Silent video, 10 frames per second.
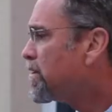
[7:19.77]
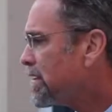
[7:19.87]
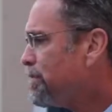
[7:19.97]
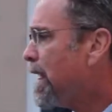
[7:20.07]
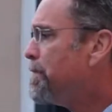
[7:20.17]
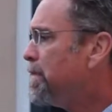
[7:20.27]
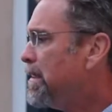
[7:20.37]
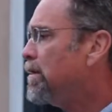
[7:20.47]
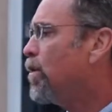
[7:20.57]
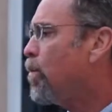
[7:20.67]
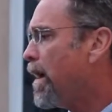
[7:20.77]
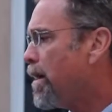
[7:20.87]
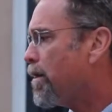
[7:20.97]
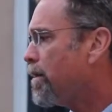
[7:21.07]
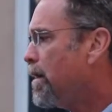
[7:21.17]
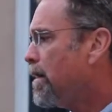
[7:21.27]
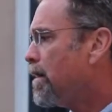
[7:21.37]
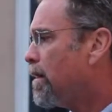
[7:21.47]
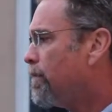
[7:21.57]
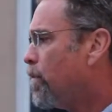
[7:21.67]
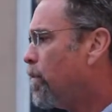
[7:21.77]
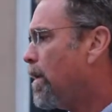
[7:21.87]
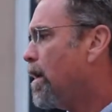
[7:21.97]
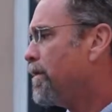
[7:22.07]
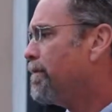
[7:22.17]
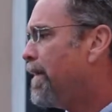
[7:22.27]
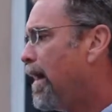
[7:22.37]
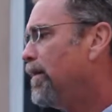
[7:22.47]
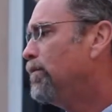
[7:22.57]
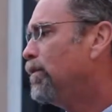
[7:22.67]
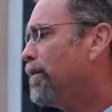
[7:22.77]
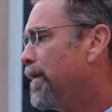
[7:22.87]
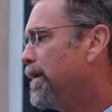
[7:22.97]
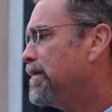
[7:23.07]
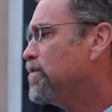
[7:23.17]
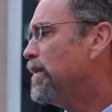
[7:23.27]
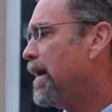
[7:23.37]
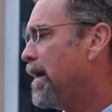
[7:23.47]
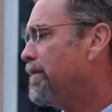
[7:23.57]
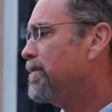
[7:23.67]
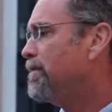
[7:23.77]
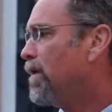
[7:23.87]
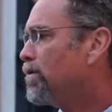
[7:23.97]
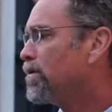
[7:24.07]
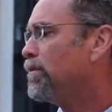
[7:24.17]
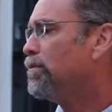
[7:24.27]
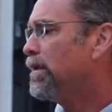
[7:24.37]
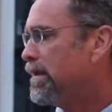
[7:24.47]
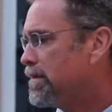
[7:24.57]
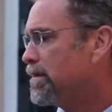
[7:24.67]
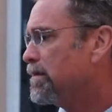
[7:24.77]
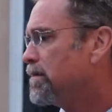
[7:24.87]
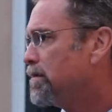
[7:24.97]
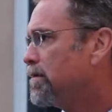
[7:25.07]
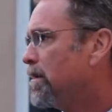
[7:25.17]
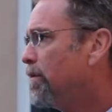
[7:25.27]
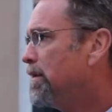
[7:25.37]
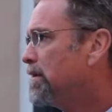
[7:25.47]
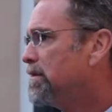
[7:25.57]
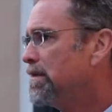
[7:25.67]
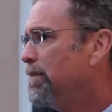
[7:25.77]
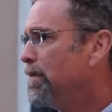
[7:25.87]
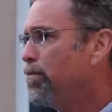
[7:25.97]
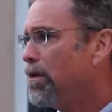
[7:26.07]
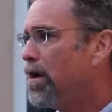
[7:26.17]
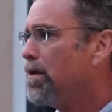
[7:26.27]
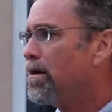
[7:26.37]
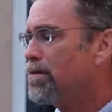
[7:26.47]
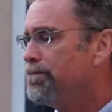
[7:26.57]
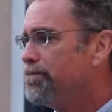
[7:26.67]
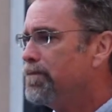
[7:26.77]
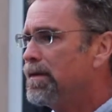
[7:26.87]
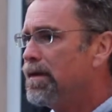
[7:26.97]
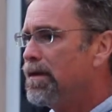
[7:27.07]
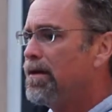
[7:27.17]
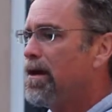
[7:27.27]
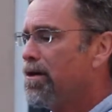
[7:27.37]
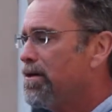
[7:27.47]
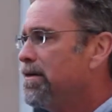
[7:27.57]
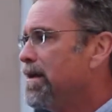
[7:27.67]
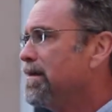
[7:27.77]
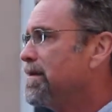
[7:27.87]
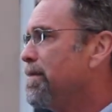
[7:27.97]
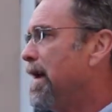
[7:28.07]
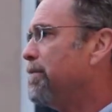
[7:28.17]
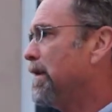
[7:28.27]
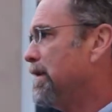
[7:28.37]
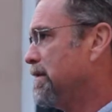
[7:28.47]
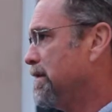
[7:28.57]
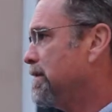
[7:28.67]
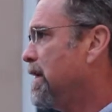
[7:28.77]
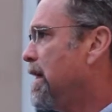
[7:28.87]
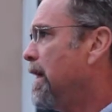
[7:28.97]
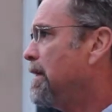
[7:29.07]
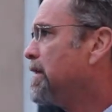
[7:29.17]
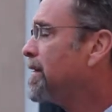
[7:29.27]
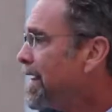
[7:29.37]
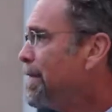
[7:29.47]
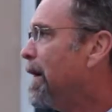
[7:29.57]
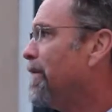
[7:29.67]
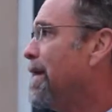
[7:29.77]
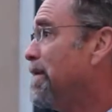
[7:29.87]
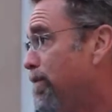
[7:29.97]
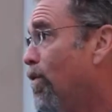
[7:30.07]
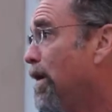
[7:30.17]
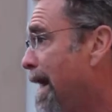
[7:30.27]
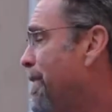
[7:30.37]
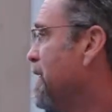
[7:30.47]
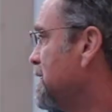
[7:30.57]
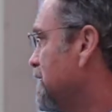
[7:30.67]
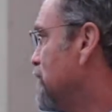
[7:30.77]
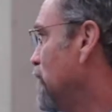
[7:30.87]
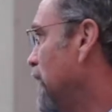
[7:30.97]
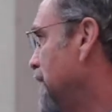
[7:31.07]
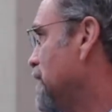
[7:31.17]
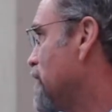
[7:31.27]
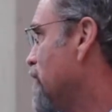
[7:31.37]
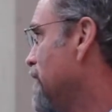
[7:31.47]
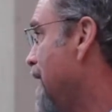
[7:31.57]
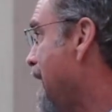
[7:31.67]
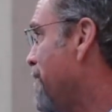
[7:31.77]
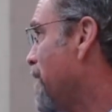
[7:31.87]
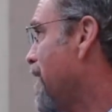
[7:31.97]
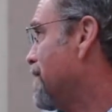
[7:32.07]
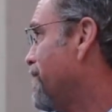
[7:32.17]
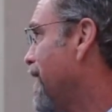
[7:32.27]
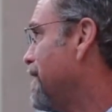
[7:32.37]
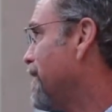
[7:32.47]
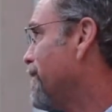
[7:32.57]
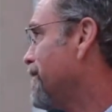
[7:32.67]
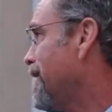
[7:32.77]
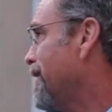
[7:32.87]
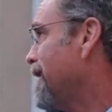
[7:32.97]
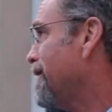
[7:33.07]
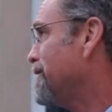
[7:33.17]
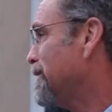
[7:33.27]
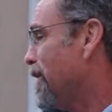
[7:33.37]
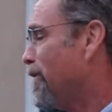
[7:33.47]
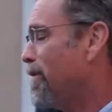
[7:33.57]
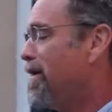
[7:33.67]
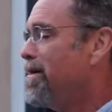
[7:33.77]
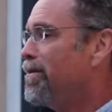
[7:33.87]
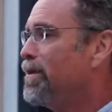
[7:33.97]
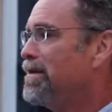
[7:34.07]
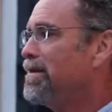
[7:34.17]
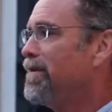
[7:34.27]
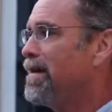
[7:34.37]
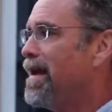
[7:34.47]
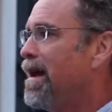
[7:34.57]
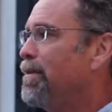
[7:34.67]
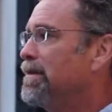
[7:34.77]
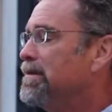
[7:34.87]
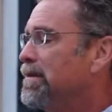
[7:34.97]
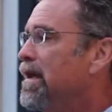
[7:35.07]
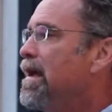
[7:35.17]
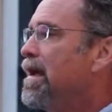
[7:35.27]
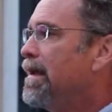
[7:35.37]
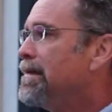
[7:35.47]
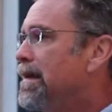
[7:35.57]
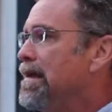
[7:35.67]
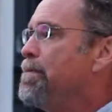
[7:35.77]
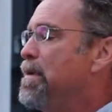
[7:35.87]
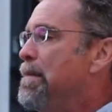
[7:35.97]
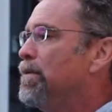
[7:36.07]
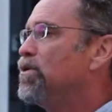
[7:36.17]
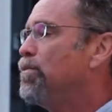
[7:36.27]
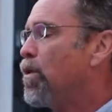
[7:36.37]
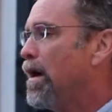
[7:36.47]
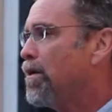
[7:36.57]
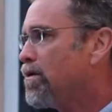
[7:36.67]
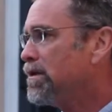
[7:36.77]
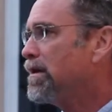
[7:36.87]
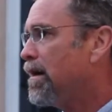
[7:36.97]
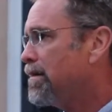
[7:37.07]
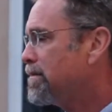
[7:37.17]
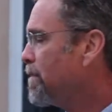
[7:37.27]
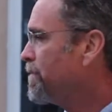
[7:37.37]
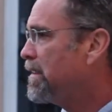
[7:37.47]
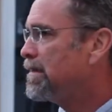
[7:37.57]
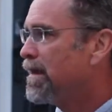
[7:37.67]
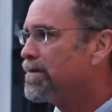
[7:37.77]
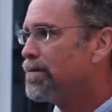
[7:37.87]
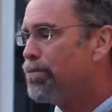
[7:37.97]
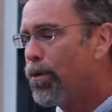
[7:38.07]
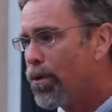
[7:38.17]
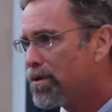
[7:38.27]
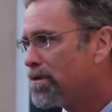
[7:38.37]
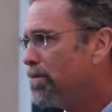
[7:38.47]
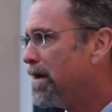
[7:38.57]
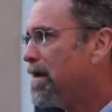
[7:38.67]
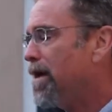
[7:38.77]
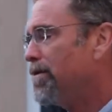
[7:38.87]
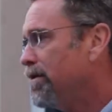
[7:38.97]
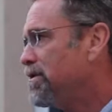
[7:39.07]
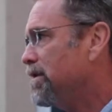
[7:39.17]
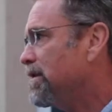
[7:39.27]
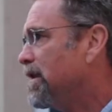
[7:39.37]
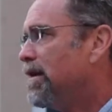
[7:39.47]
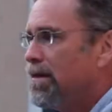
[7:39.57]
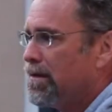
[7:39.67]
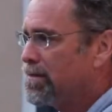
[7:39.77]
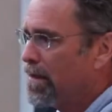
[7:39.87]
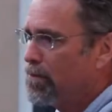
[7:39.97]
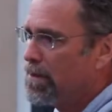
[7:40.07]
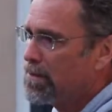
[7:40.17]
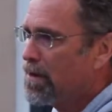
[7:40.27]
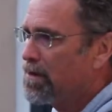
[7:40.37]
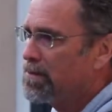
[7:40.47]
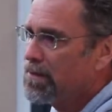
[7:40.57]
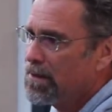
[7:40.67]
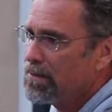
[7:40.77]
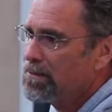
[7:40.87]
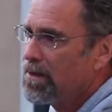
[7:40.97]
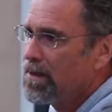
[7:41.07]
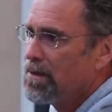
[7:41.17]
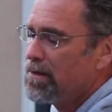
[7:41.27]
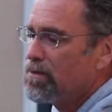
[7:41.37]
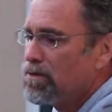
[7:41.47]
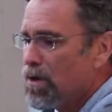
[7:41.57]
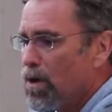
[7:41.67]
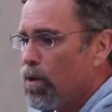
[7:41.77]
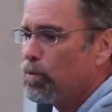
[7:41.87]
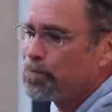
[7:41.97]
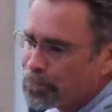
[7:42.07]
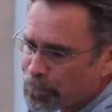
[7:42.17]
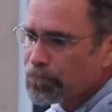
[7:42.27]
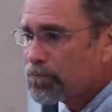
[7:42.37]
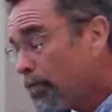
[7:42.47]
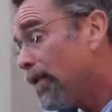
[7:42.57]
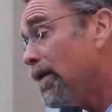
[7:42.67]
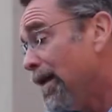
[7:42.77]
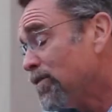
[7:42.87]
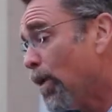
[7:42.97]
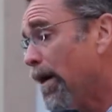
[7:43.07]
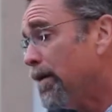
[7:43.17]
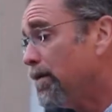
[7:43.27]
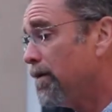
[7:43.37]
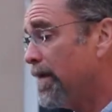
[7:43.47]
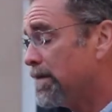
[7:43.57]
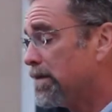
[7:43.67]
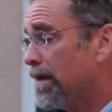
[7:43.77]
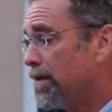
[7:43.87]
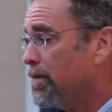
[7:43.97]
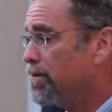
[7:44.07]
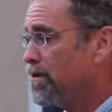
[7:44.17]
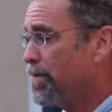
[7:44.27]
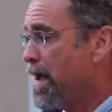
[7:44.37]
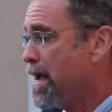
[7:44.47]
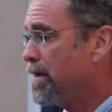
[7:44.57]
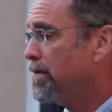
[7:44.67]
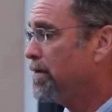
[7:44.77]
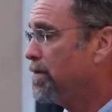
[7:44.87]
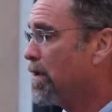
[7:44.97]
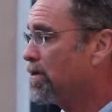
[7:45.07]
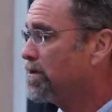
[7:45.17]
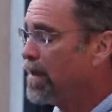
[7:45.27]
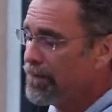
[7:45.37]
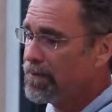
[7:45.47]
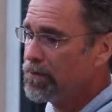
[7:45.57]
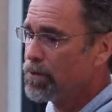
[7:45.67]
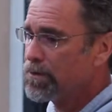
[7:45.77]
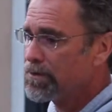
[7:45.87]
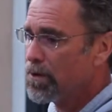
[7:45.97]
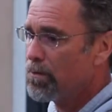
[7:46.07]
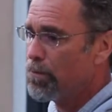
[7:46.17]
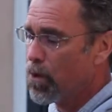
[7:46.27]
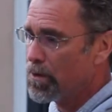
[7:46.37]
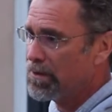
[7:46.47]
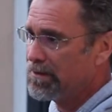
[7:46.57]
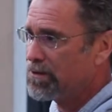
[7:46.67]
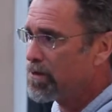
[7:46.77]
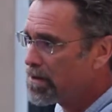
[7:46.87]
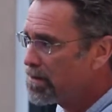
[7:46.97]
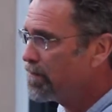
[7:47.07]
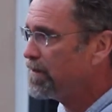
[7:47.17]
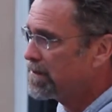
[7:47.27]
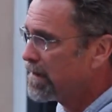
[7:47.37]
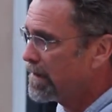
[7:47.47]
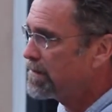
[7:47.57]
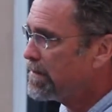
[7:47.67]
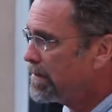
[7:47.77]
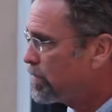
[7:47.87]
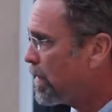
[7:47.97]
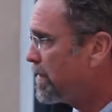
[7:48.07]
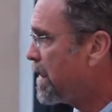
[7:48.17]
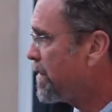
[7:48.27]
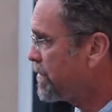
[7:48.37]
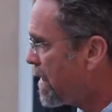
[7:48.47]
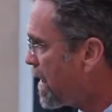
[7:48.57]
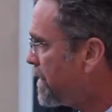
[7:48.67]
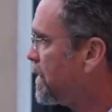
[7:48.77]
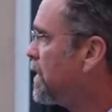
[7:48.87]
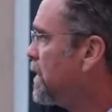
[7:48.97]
Just by being aware of the valuable things we have in vulnerable places. And we just seem to put all our good things in bad places. And to think about that before it happens. It's too late to turn the app on and find out where the hell you have to go when the event happens. And getting people to prioritize something that's important but not urgent is like one of the hardest things. So that's why events like Japan and March 11th were so important and instructive, and it's like seize while the iron's hot.